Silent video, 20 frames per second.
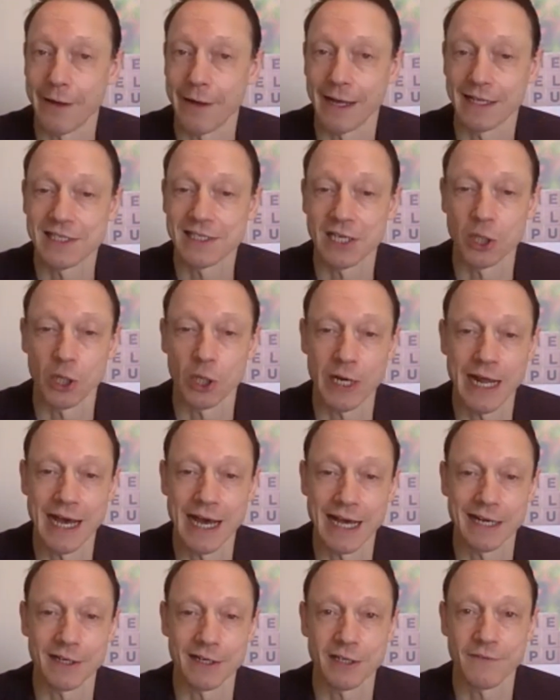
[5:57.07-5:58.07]
It's a lot
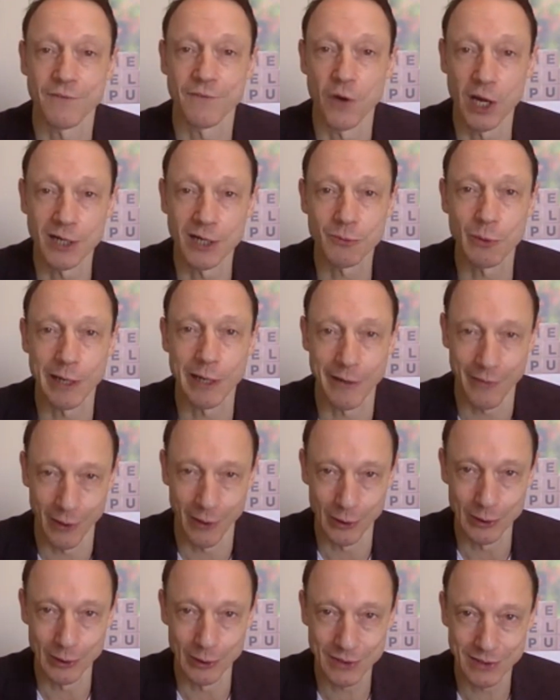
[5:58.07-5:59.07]
harder to find one of
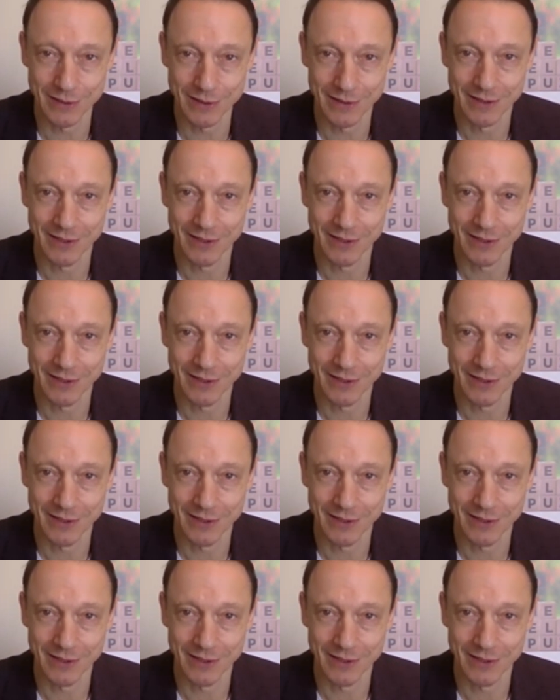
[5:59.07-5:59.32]
those,